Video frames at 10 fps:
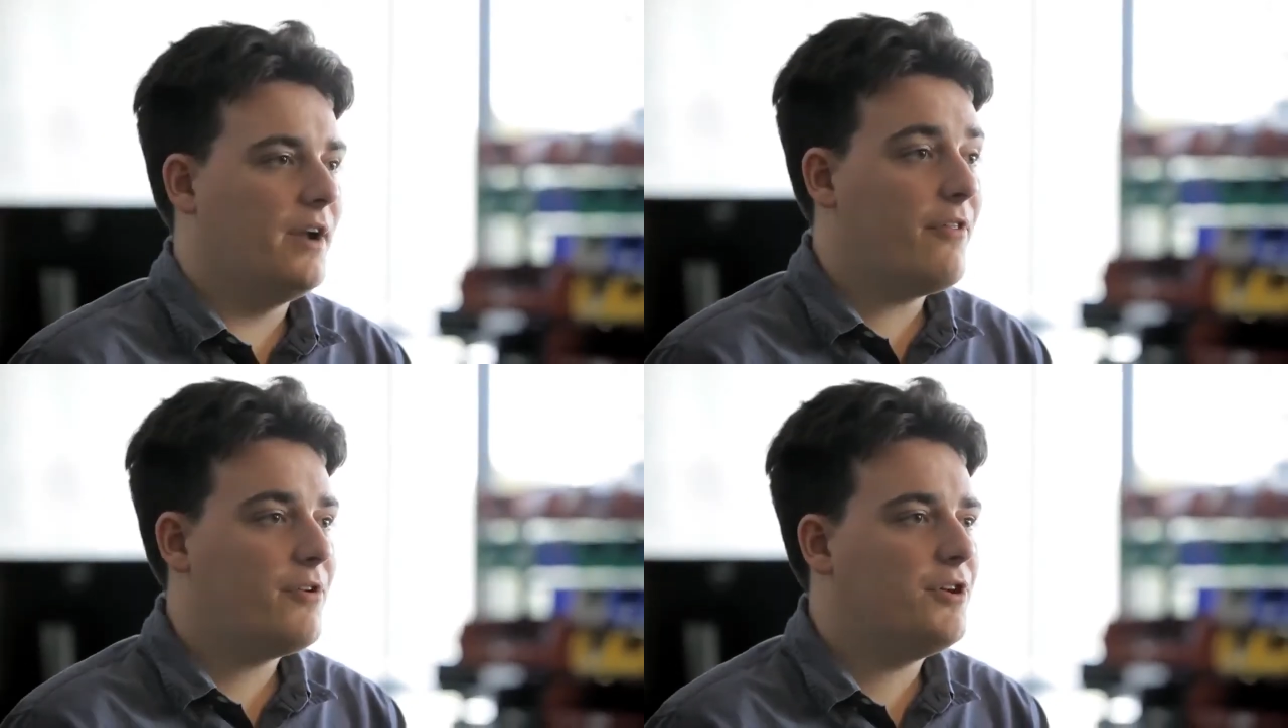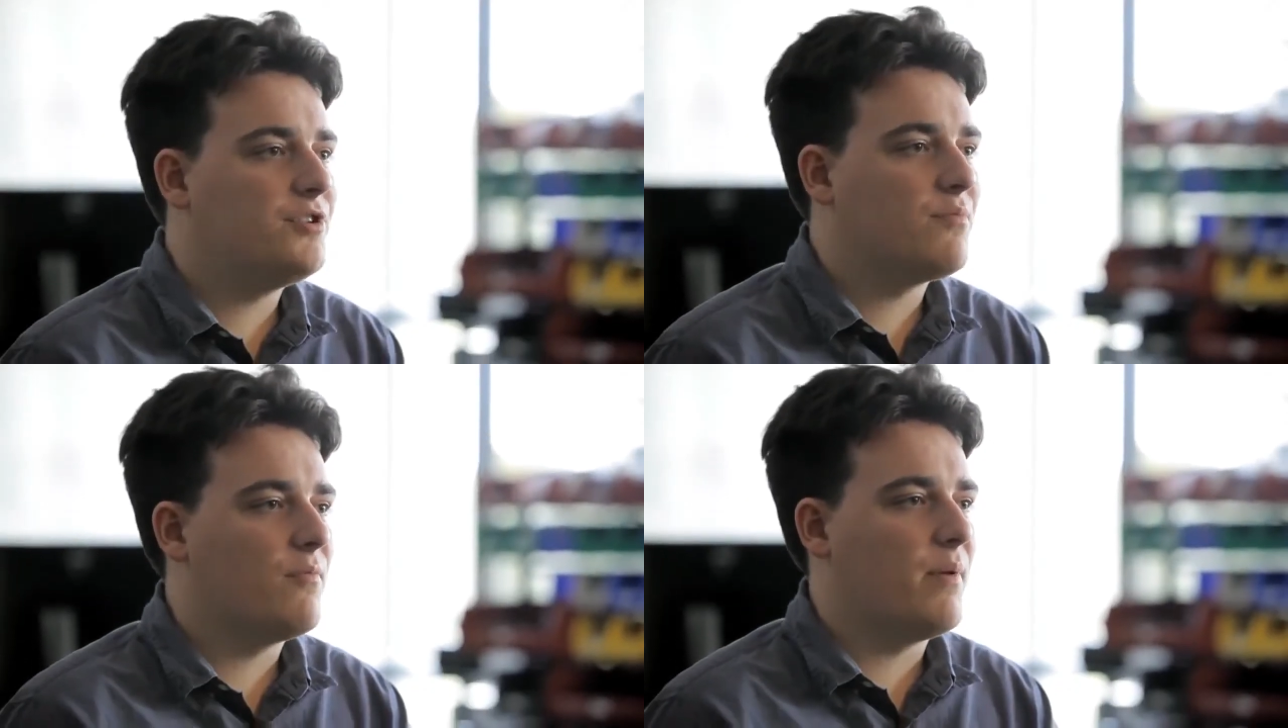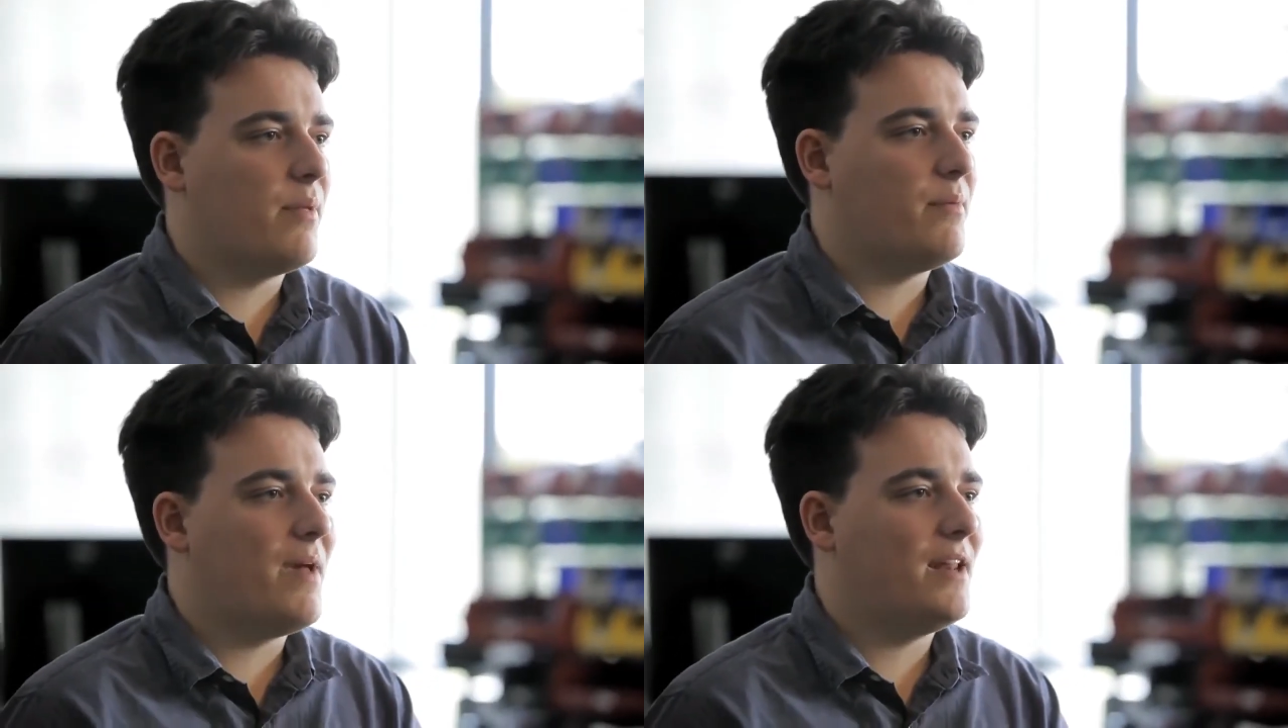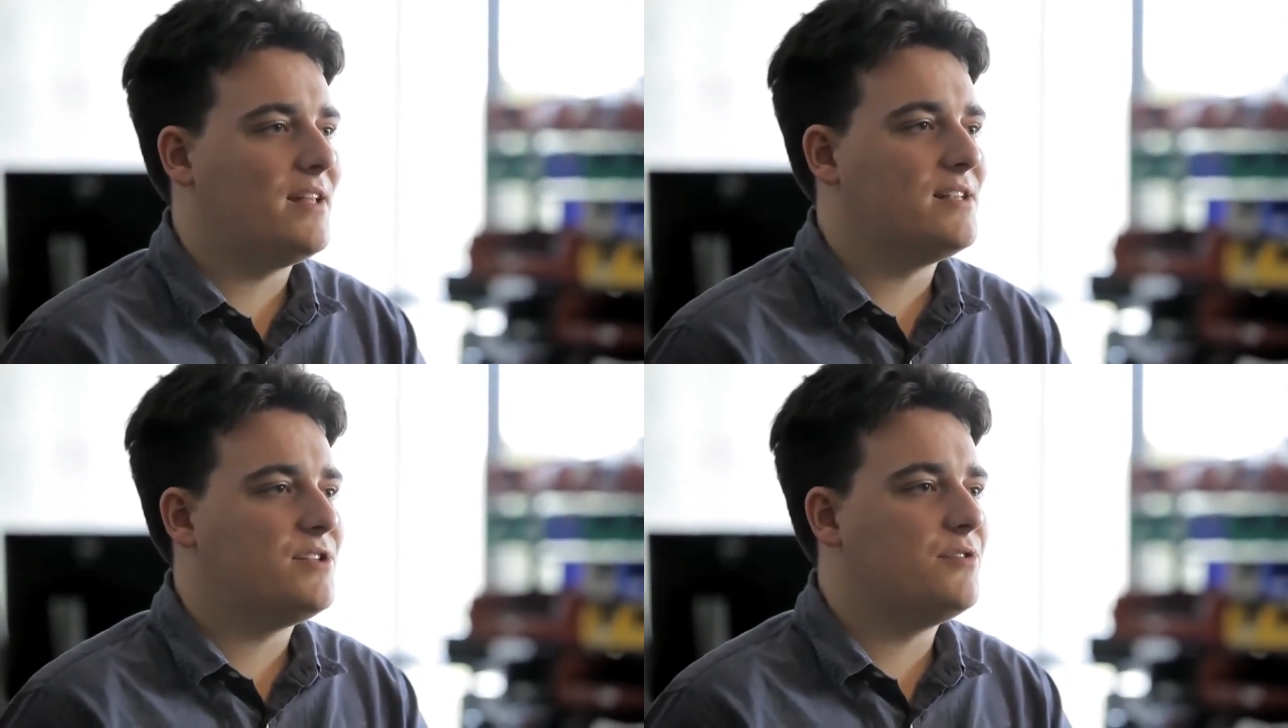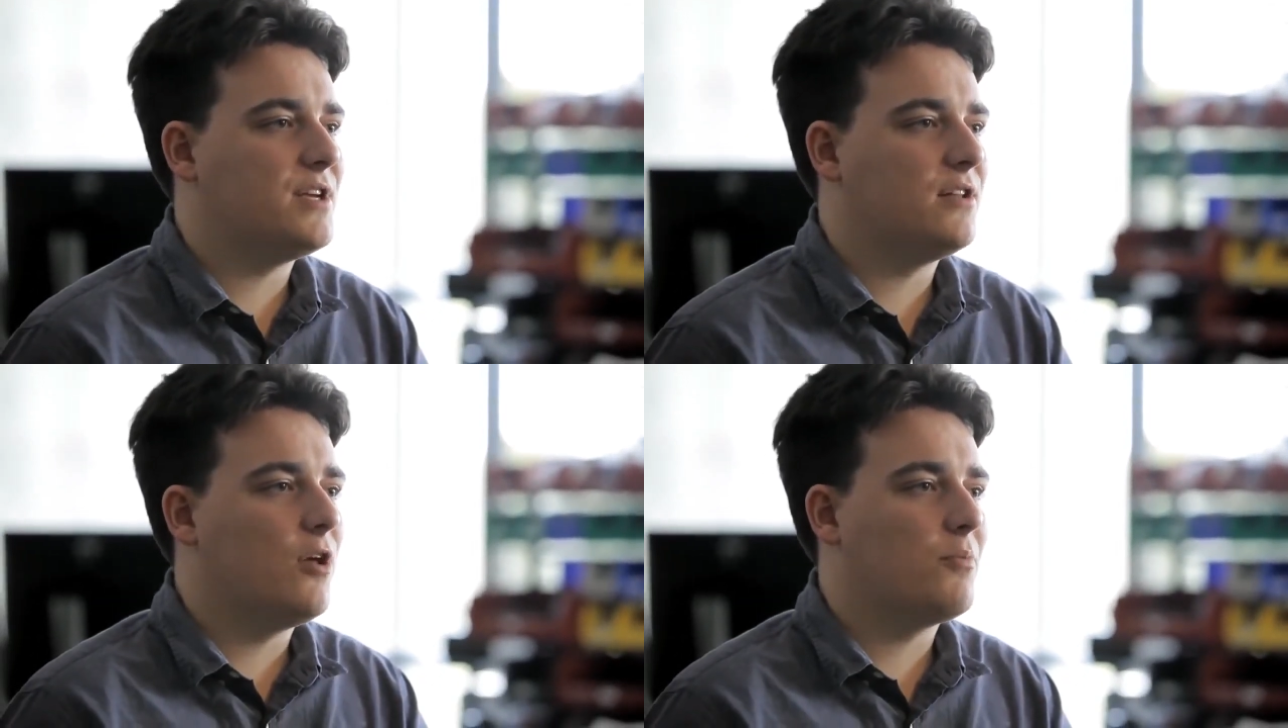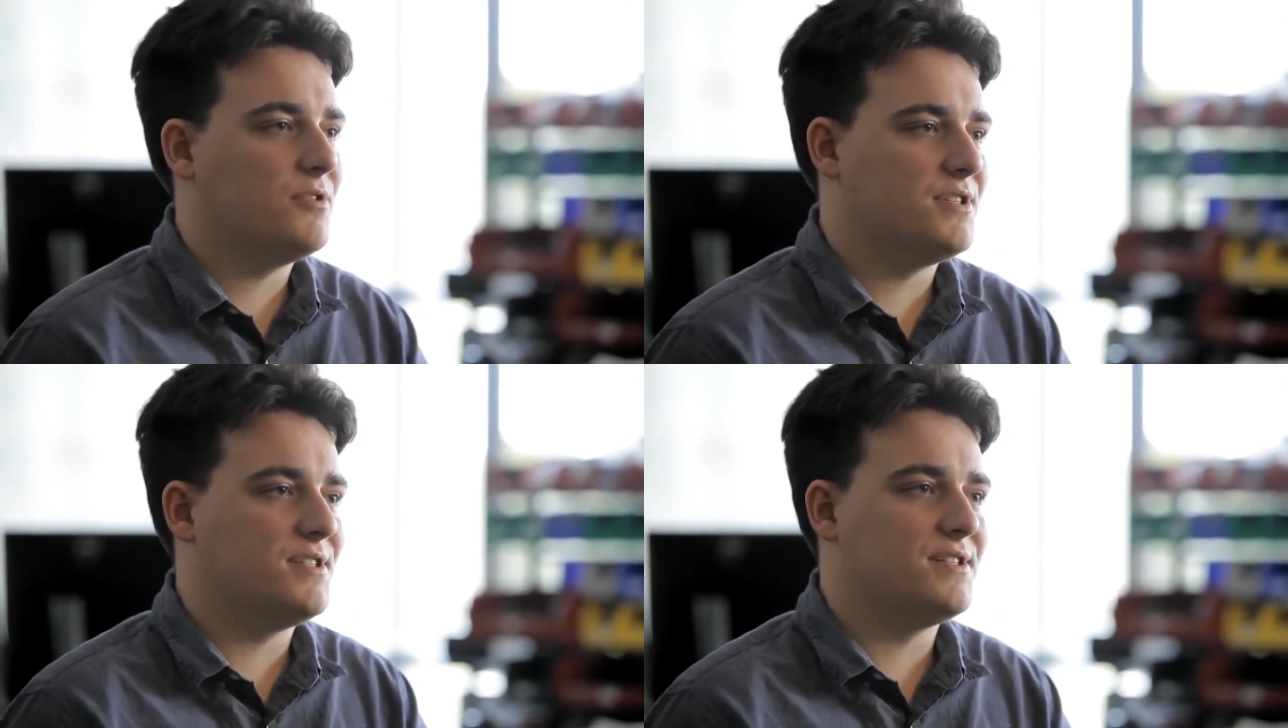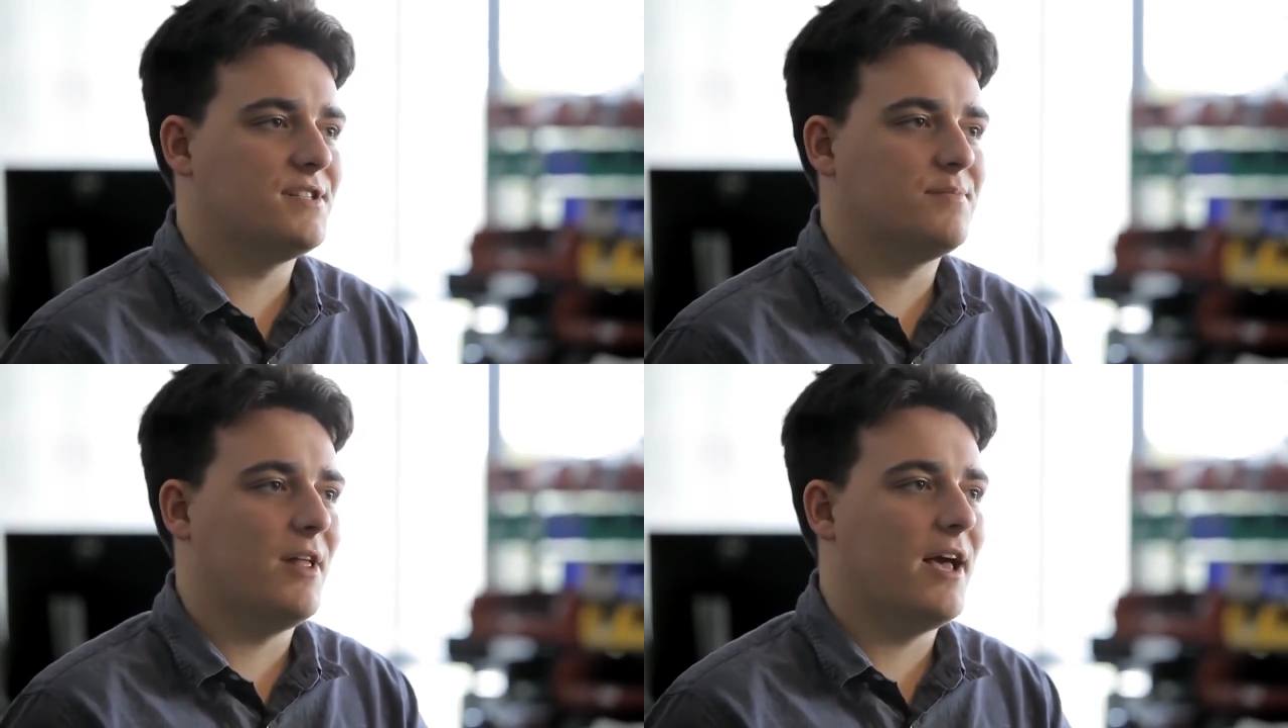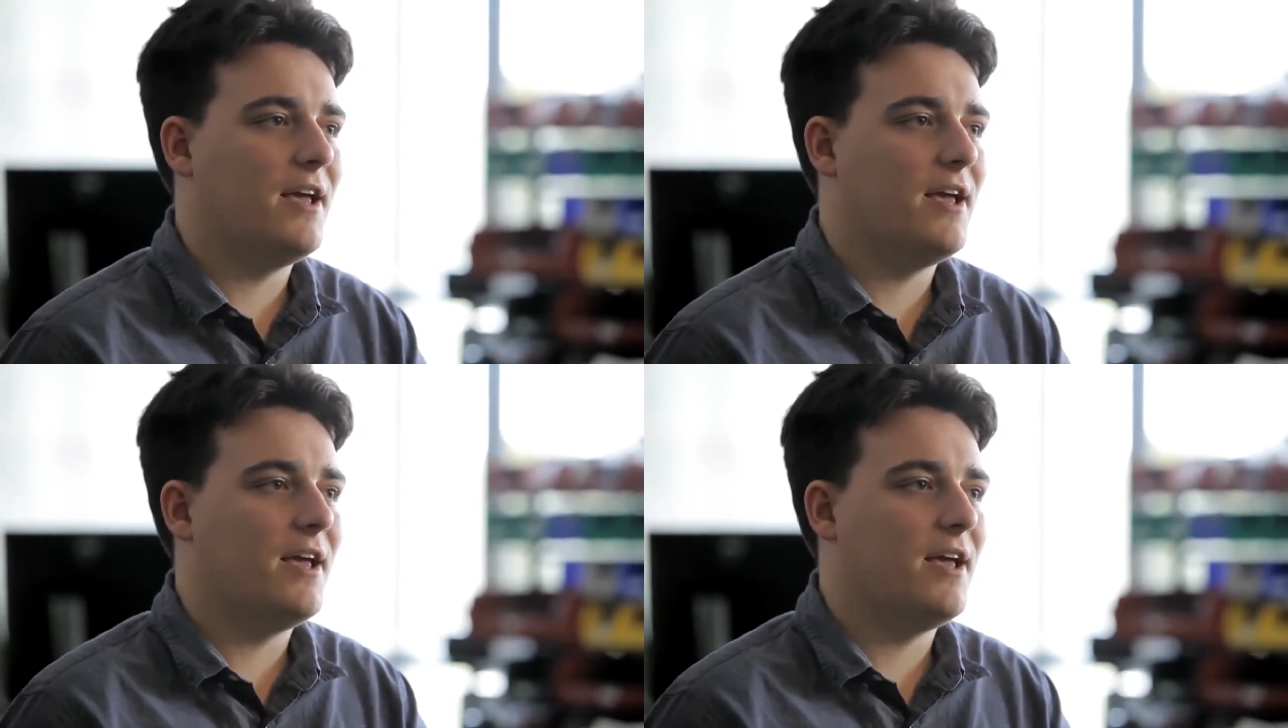Another huge improvement that we made is using a low persistence display.